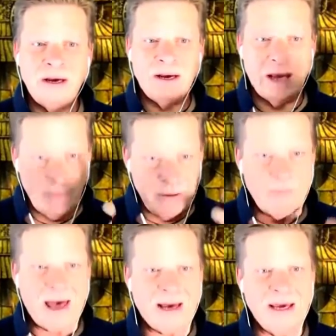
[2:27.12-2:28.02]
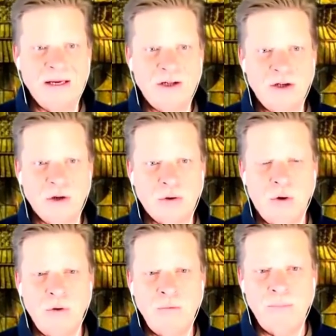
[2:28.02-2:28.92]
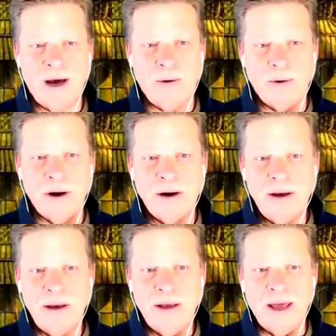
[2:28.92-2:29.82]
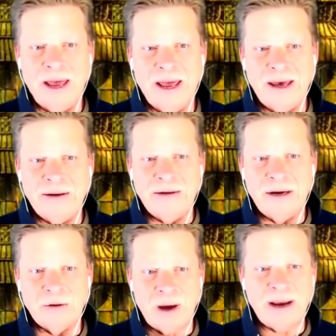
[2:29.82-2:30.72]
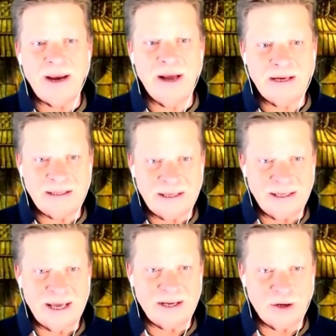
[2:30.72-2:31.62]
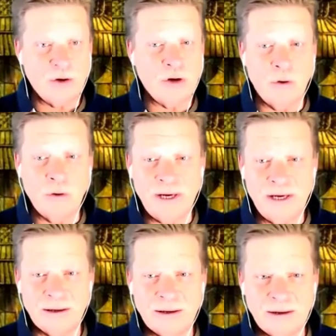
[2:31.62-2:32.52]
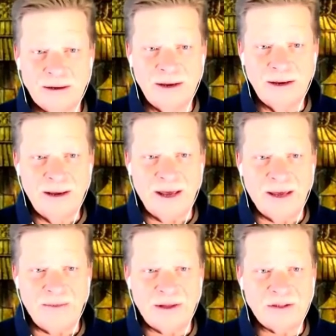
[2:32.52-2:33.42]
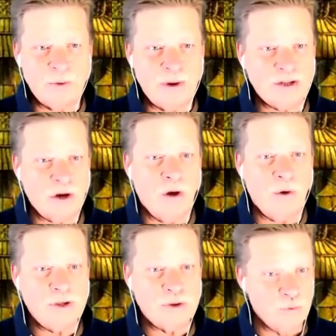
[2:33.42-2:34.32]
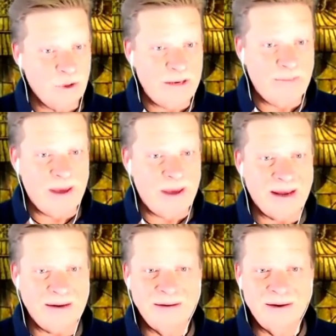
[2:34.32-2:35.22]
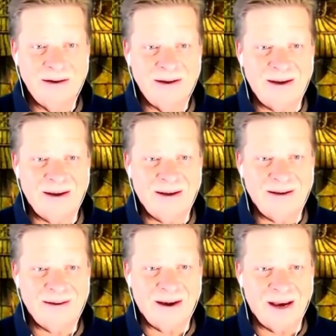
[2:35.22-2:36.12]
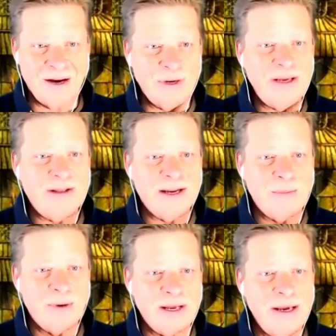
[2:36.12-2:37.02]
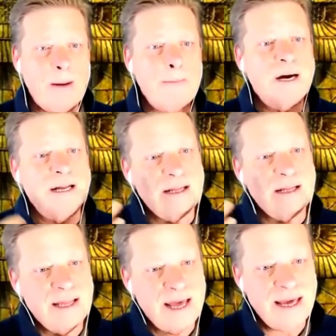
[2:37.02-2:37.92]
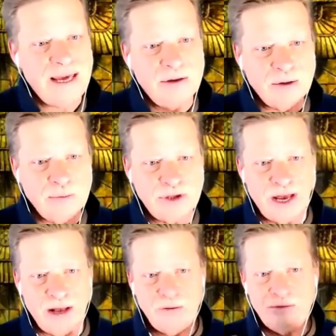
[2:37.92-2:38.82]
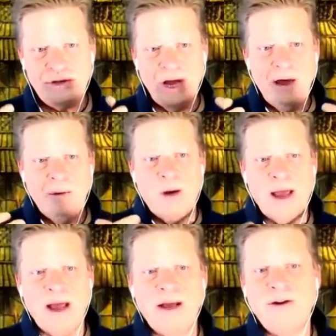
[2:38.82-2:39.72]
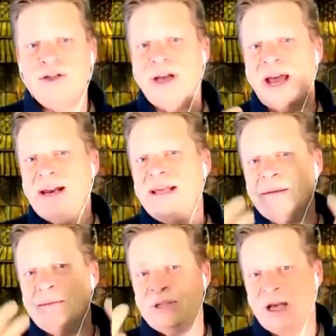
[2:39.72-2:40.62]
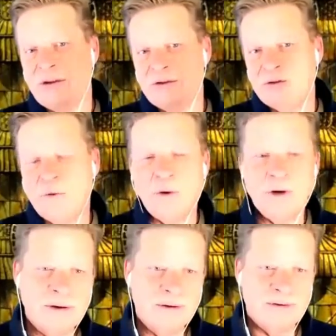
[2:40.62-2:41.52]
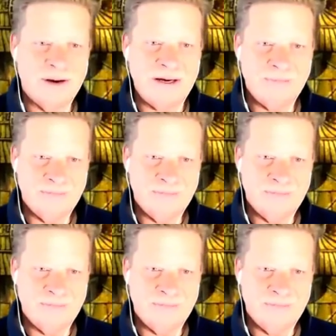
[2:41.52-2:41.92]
coming back into your own power and recognizing that you're your own healer. And that's the way it's always really been. I don't heal anybody, but they heal themselves by understanding themselves more, right?